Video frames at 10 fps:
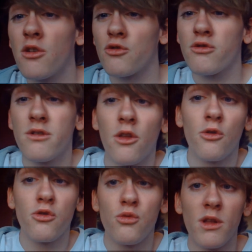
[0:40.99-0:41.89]
There's,
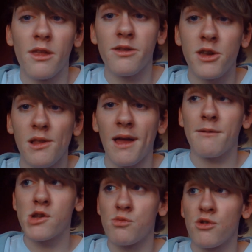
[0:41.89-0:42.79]
there's also one in
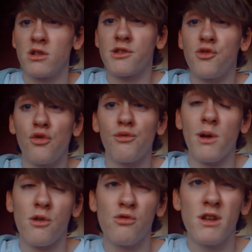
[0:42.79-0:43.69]
July, which I'll probably do
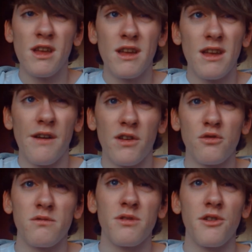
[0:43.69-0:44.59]
as well if
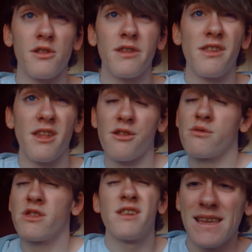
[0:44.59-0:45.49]
I don't succeed in
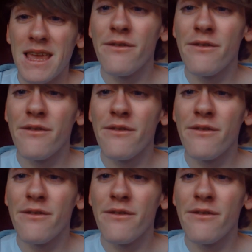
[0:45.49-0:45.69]
this one.